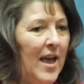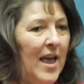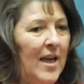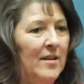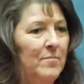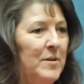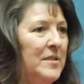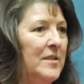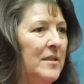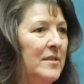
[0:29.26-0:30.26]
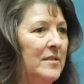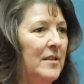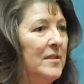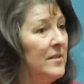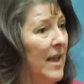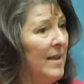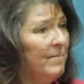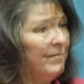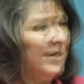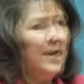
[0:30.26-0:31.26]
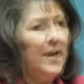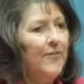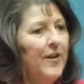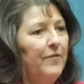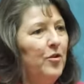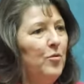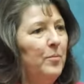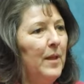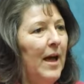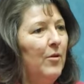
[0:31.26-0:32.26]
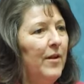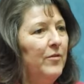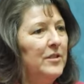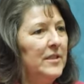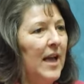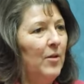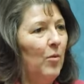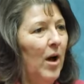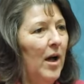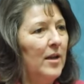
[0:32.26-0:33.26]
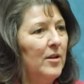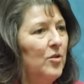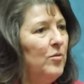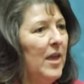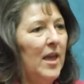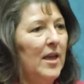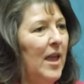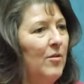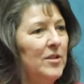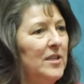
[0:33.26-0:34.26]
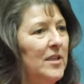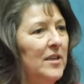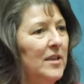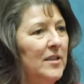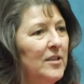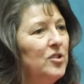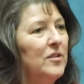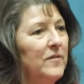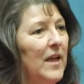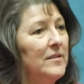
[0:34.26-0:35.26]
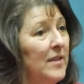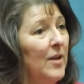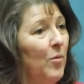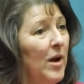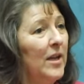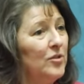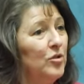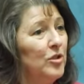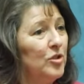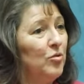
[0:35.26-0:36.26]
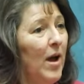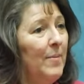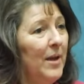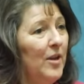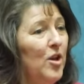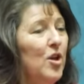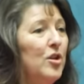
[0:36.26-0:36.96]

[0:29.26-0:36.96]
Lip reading: And businesses did the same. Even if you plowed every sidewalk, you can't guarantee the condition of that sidewalk as you're describing.